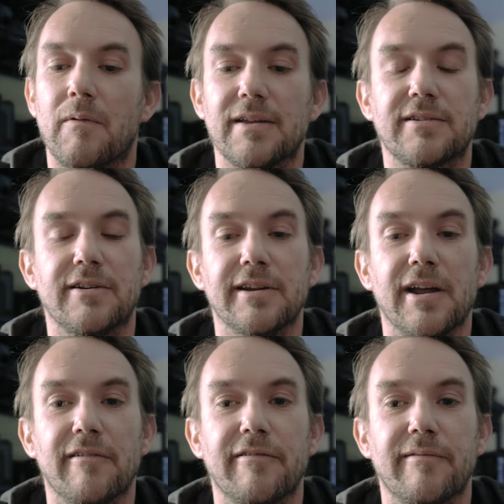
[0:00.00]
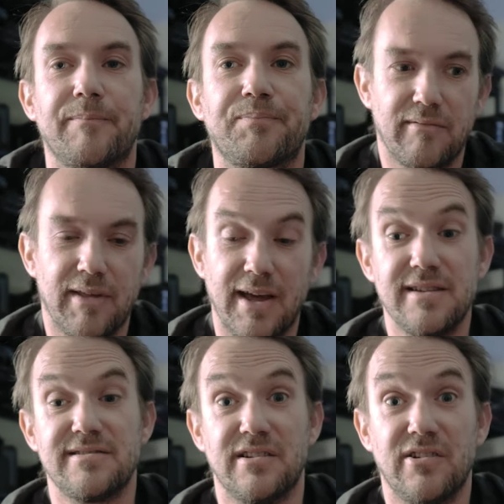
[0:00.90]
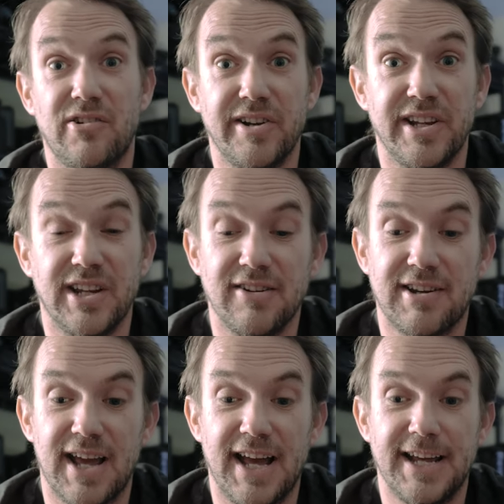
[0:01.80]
That's good enough. That is the law in the UK.